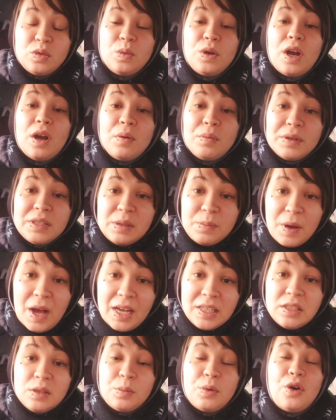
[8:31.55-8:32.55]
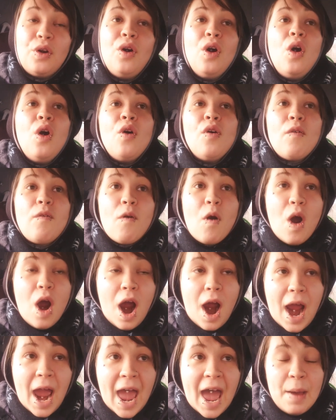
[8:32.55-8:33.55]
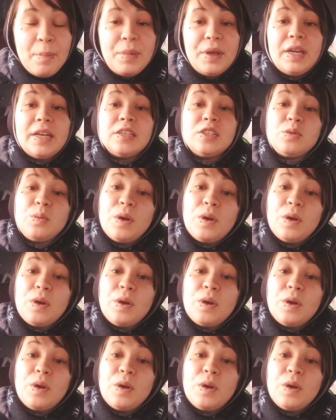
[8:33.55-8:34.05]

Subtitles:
We are responsible for our happiness.